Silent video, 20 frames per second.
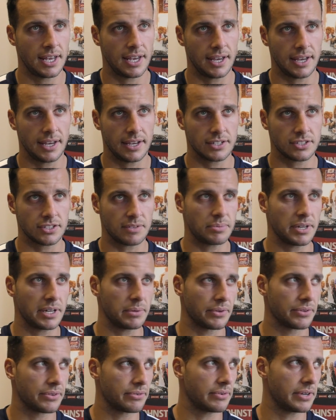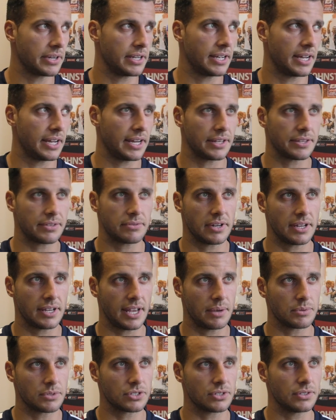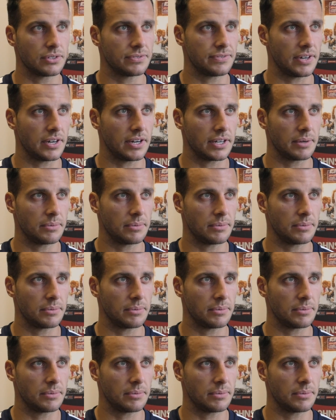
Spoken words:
So I played about three games so far,